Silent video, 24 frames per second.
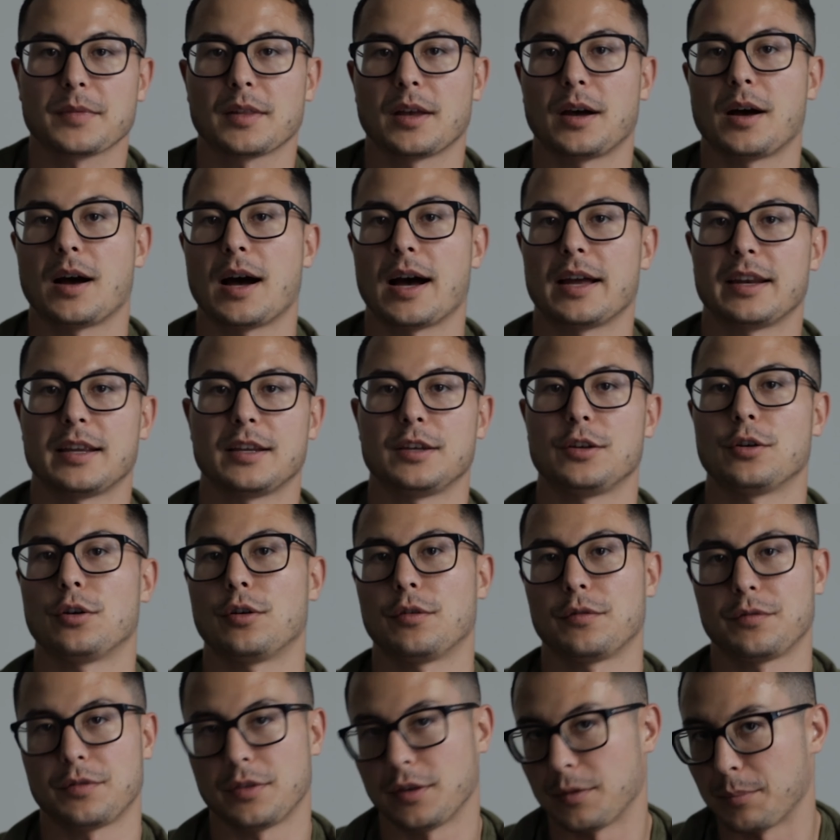I didn't know
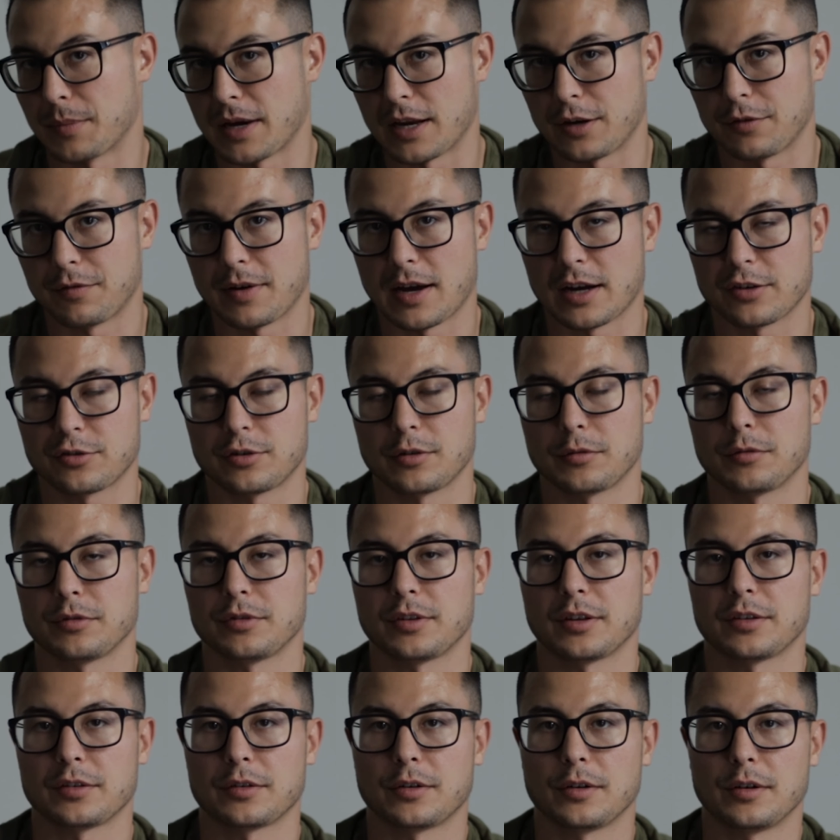if the manufacturing was
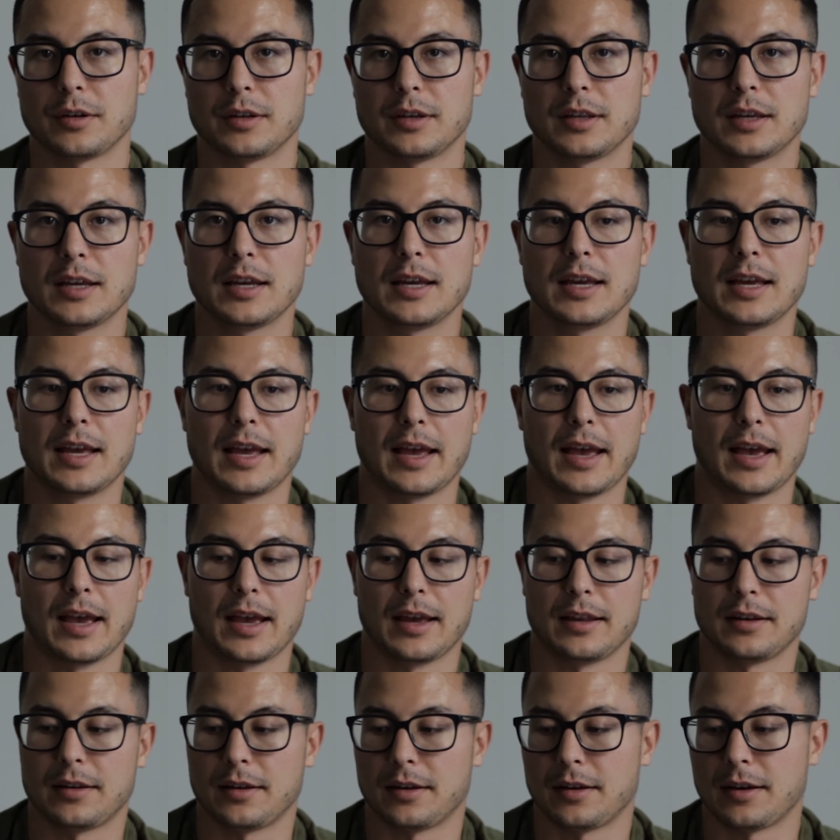as good,
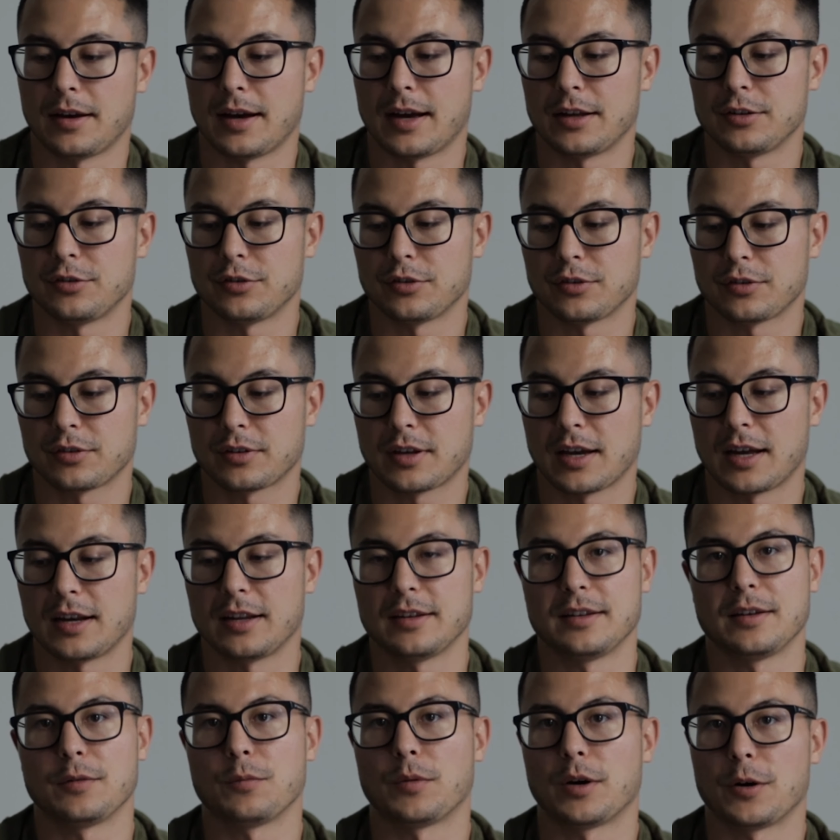and I just kind
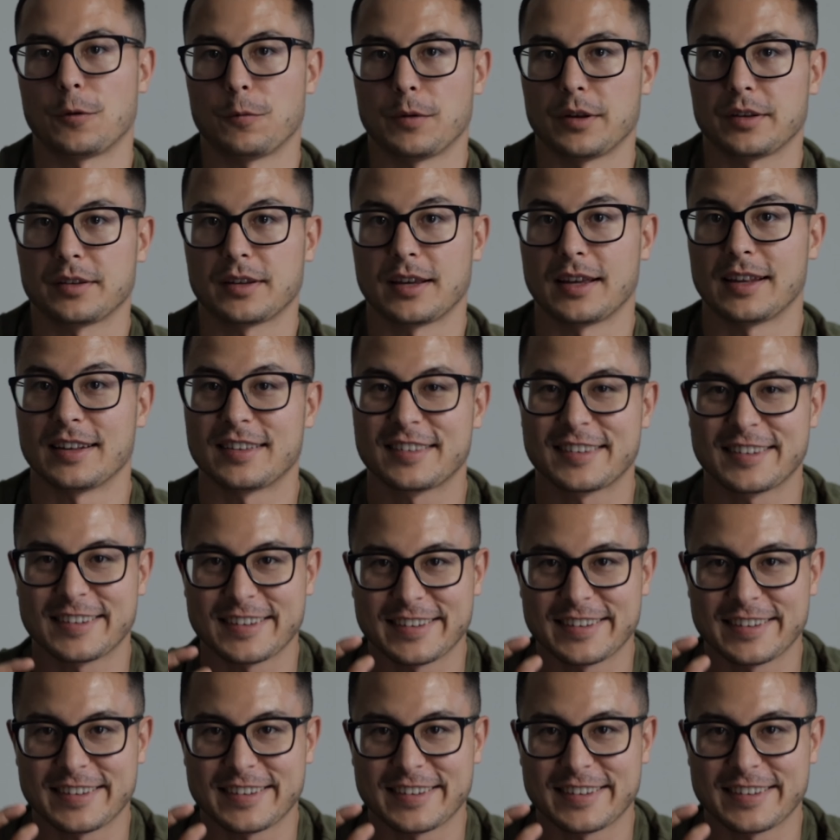of didn't want to risk it.